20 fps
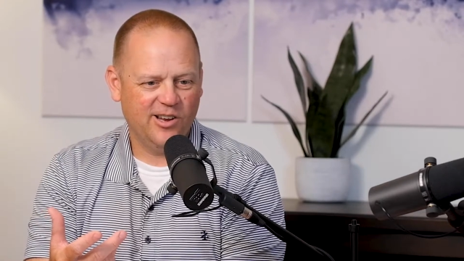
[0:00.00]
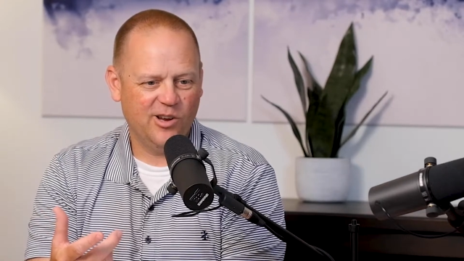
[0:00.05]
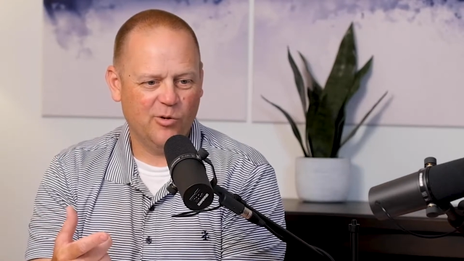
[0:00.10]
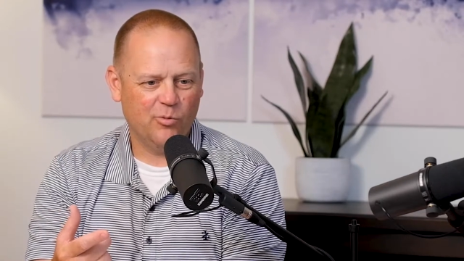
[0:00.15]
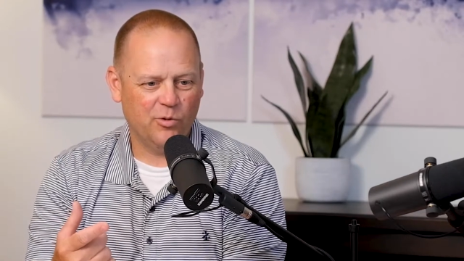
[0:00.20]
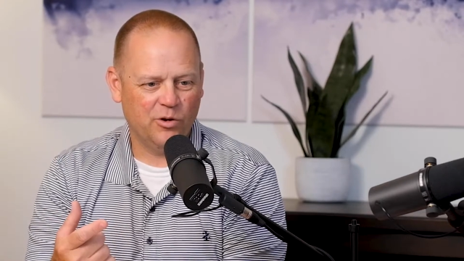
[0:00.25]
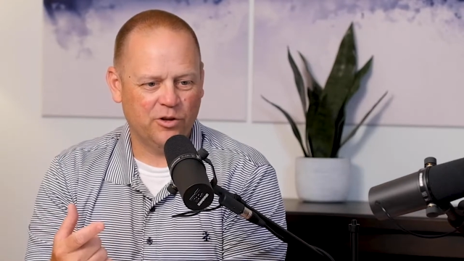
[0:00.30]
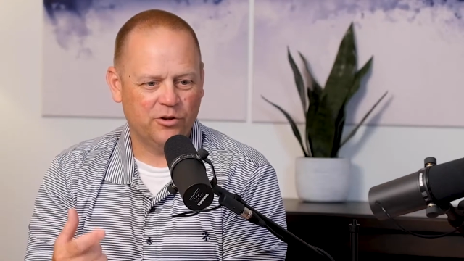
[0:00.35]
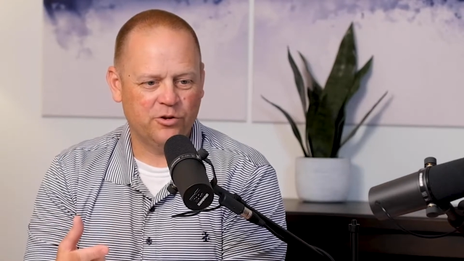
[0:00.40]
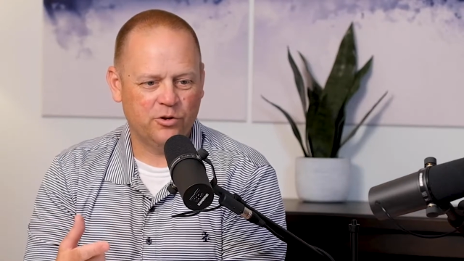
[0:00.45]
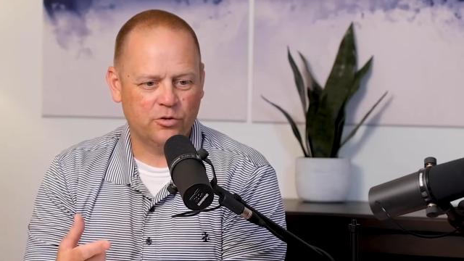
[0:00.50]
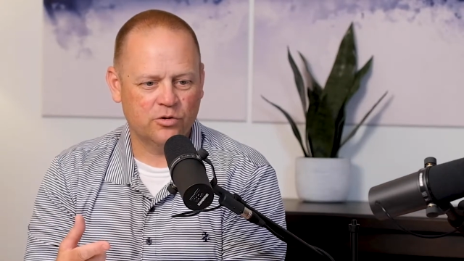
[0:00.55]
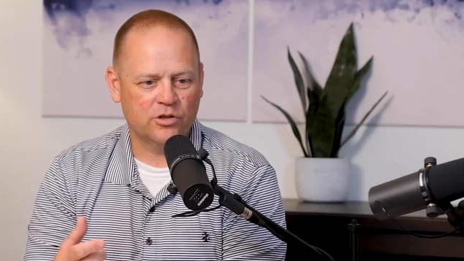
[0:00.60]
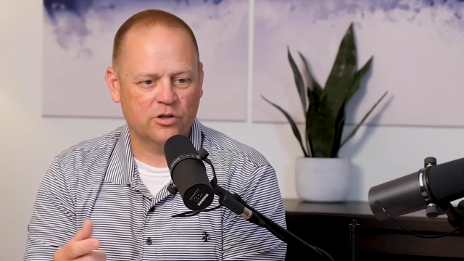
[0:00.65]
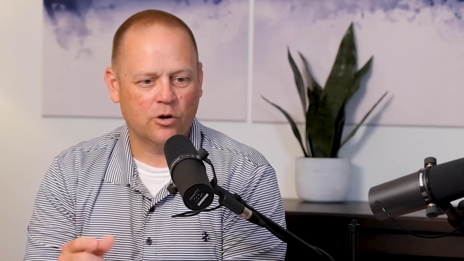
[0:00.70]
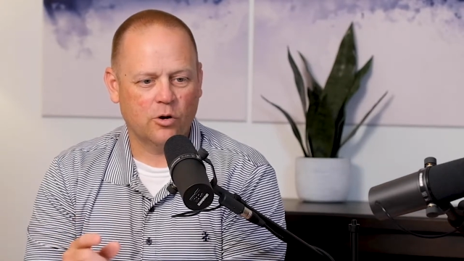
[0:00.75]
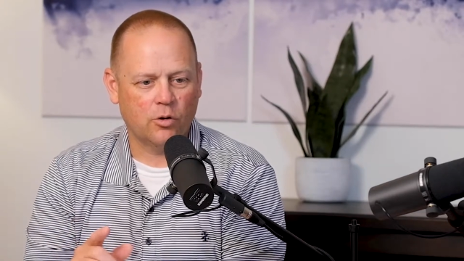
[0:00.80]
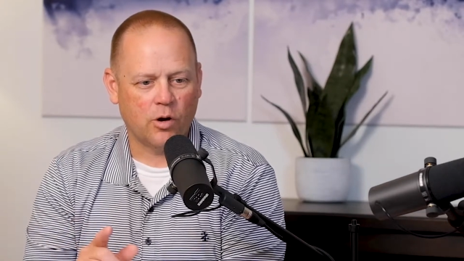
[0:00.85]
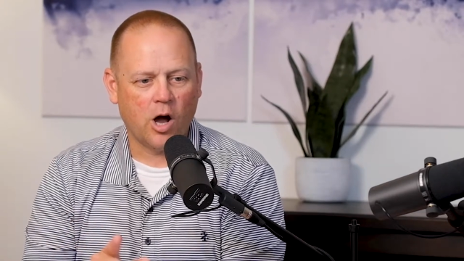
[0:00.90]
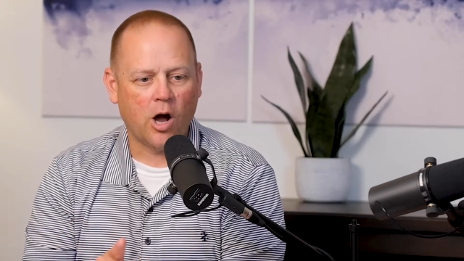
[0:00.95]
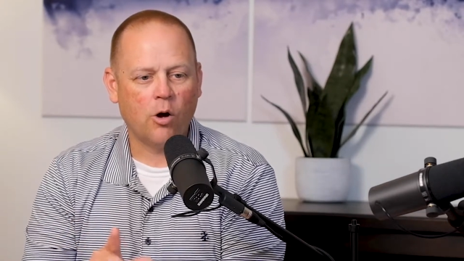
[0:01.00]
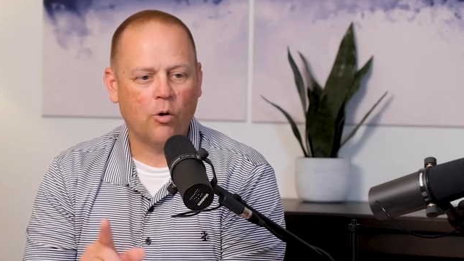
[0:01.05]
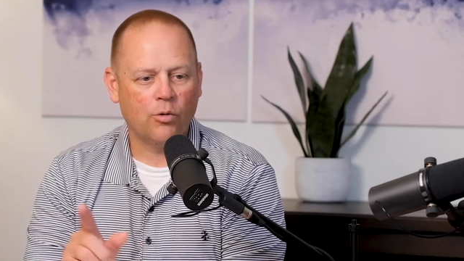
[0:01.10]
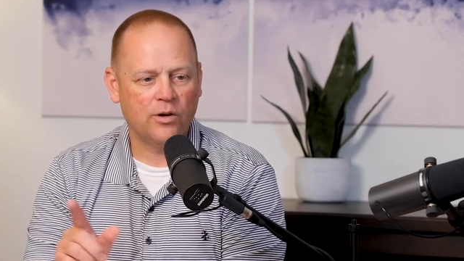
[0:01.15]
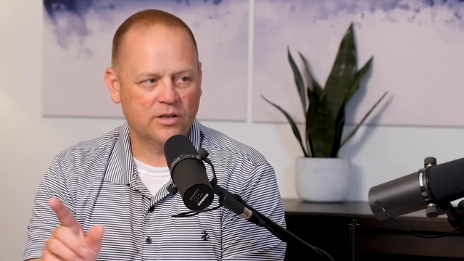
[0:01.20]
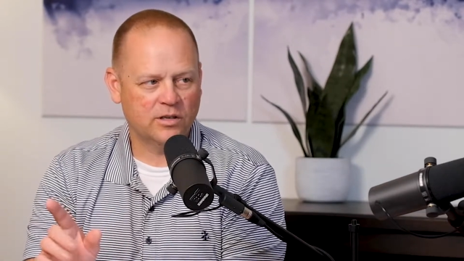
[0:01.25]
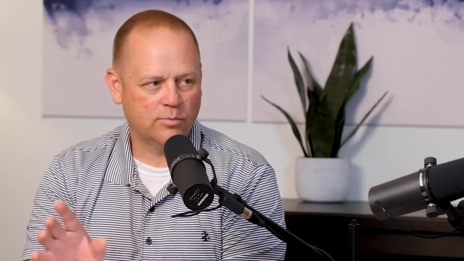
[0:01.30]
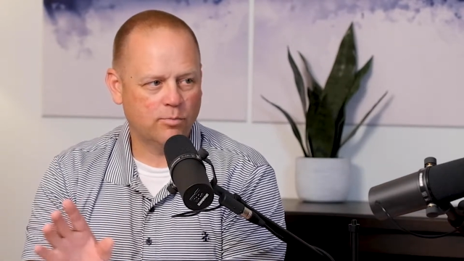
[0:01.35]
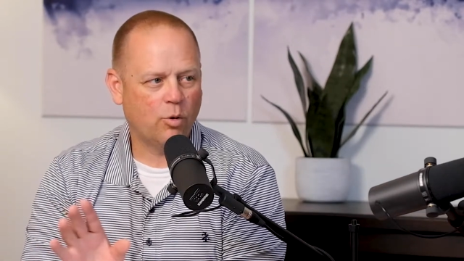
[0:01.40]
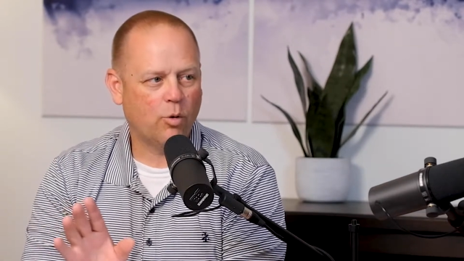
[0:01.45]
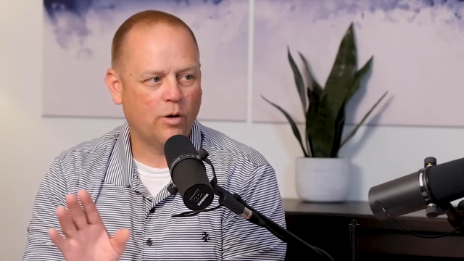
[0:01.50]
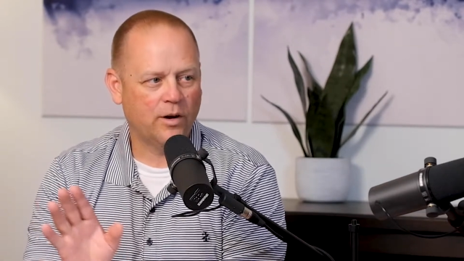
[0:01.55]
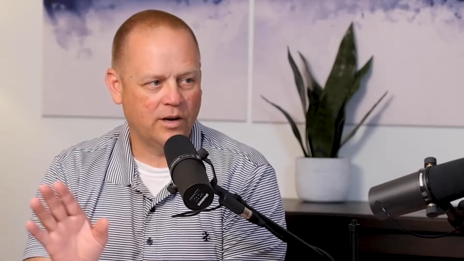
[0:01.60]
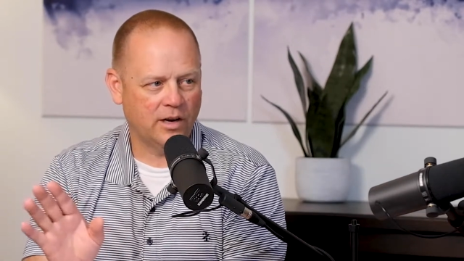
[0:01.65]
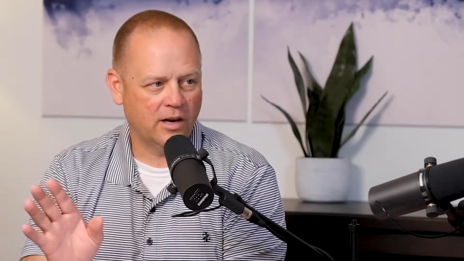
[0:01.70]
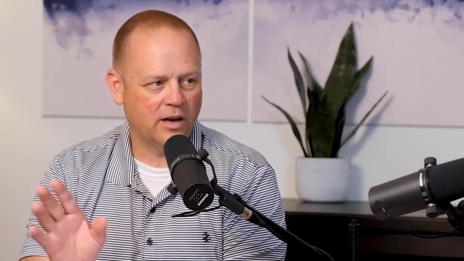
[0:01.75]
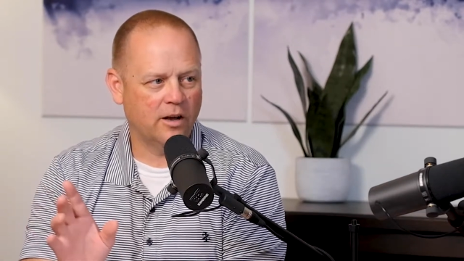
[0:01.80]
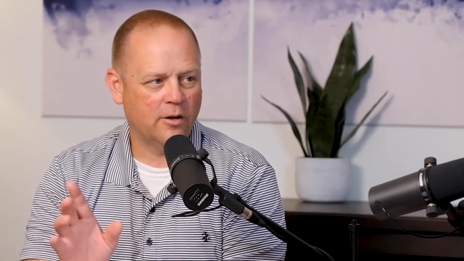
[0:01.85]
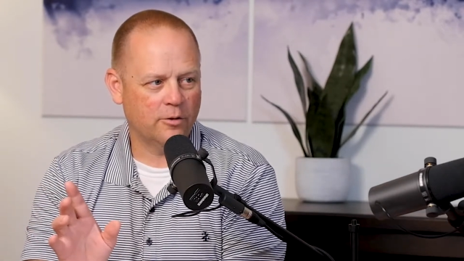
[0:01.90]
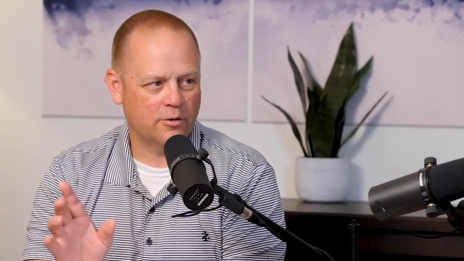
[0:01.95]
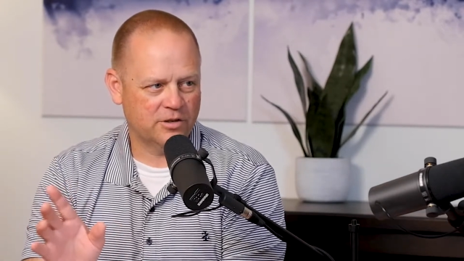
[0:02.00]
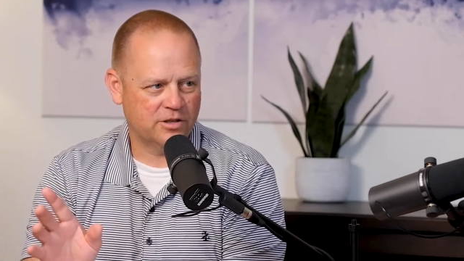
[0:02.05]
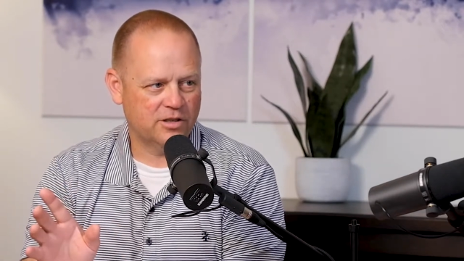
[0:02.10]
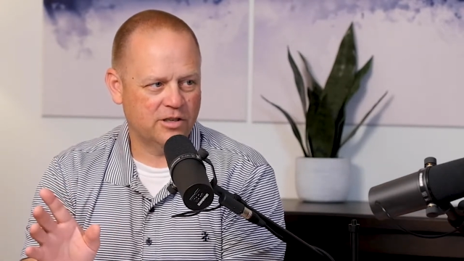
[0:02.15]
we'll do so always pointing others